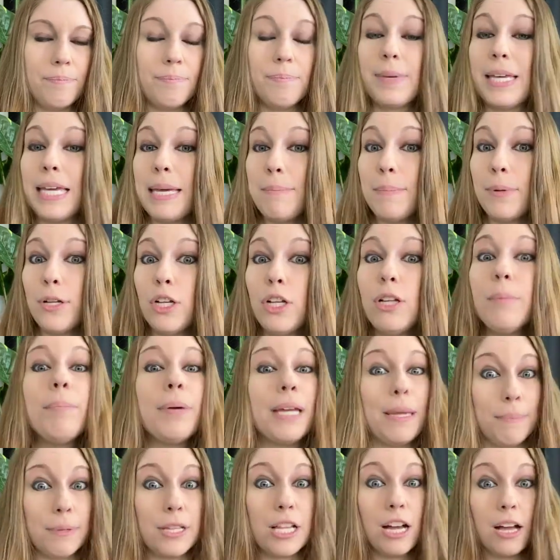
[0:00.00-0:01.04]
People
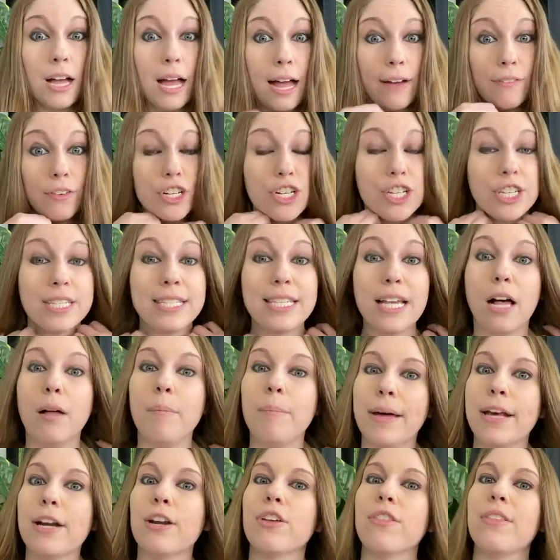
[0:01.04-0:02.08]
on covers sell
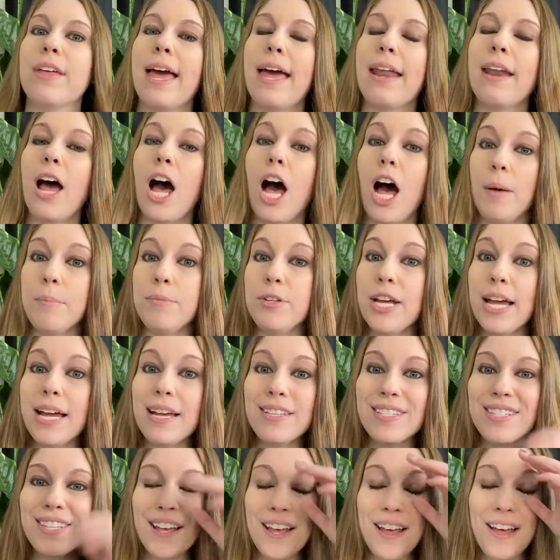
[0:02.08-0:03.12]
better than
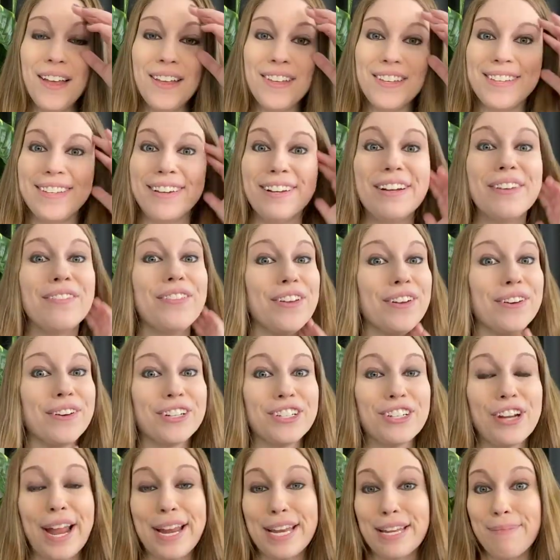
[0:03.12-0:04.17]
objects. So if you were
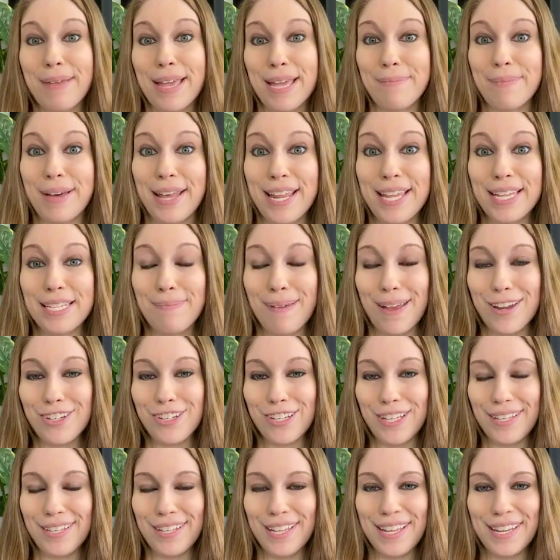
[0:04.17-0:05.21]
trying to make money,
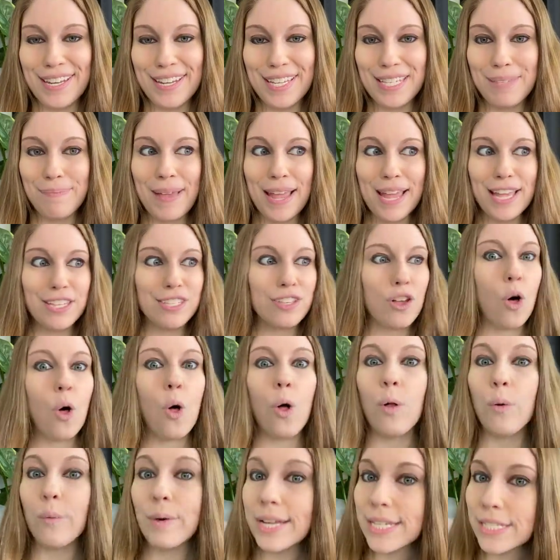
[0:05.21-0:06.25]
especially in the indie space,
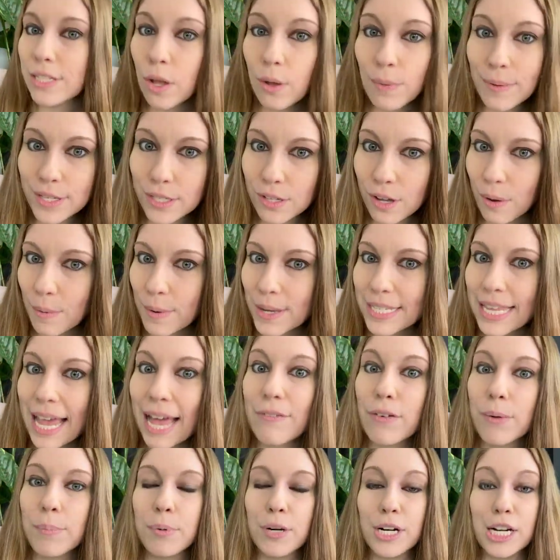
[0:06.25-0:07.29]
always, always, always
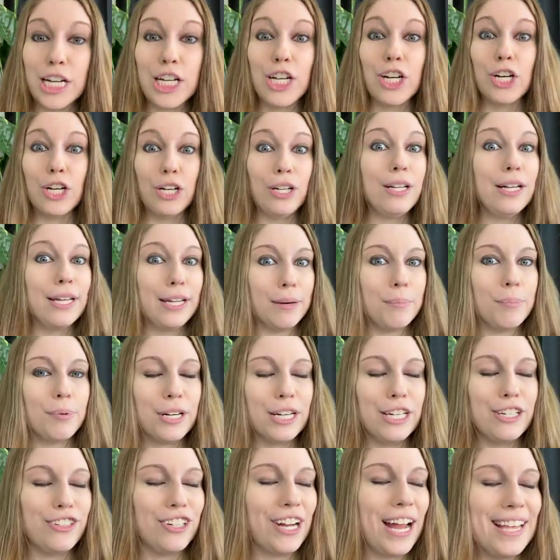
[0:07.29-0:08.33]
have a pretty girl in a
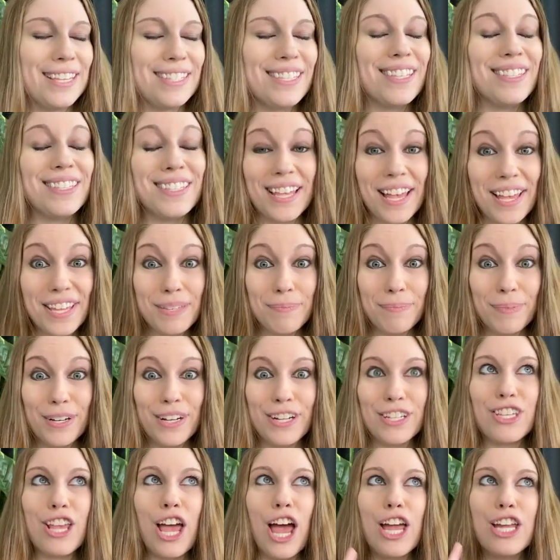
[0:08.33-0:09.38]
pretty dress. It sells
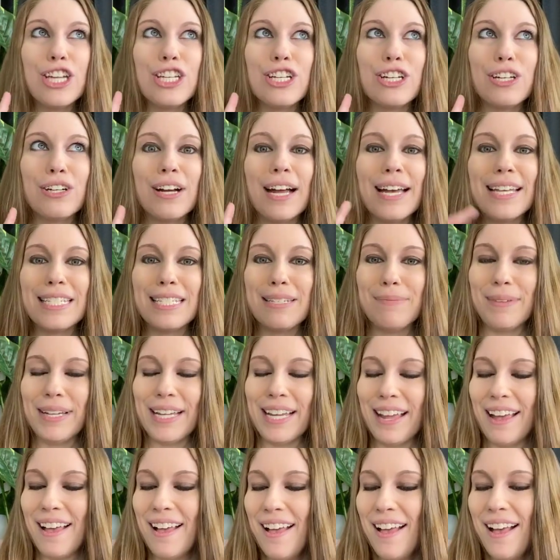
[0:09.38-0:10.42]
books. Trust
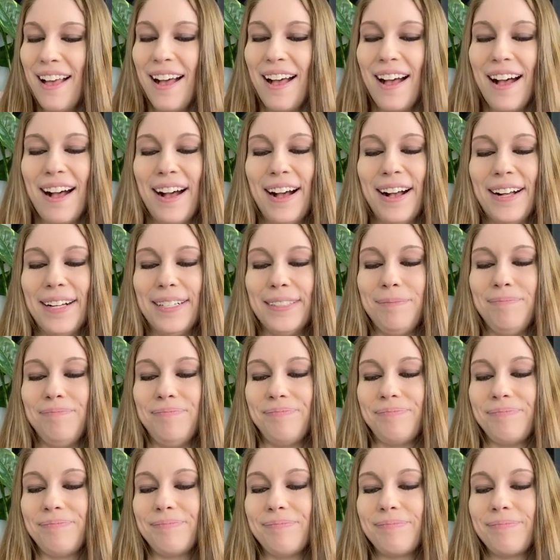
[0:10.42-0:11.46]
me.
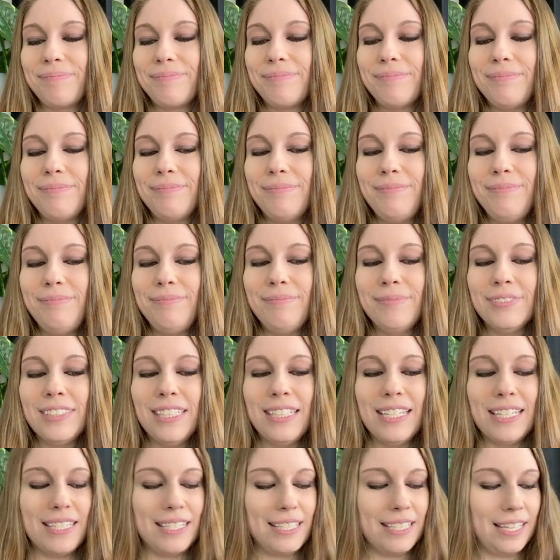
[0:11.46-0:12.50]

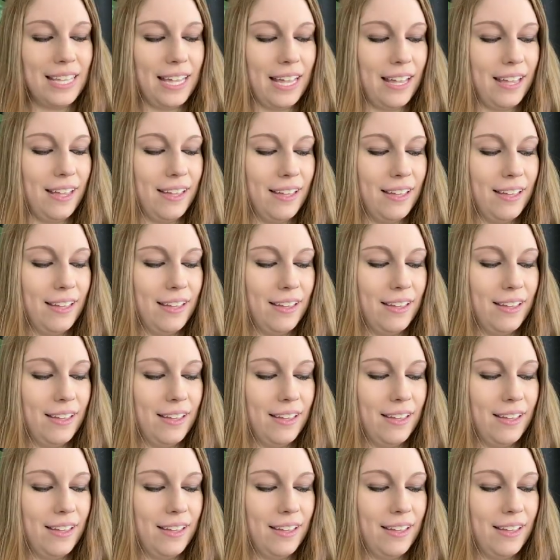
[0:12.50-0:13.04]
Let's see.